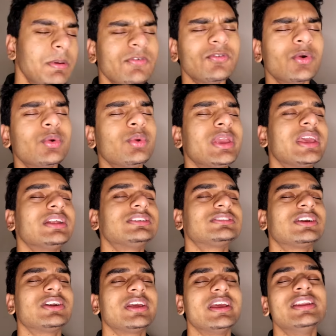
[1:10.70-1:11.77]
Now before we get
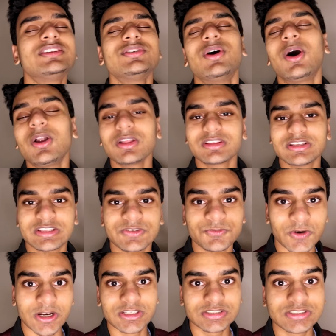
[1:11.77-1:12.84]
started into all of this
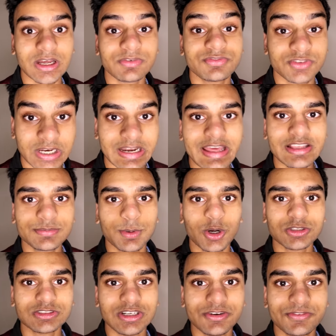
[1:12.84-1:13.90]
fun stuff, today's
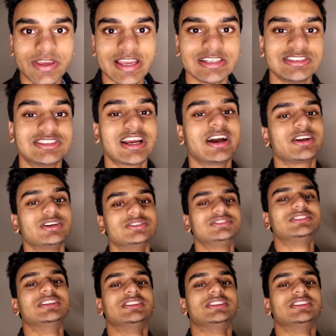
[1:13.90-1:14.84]
post notification shot goes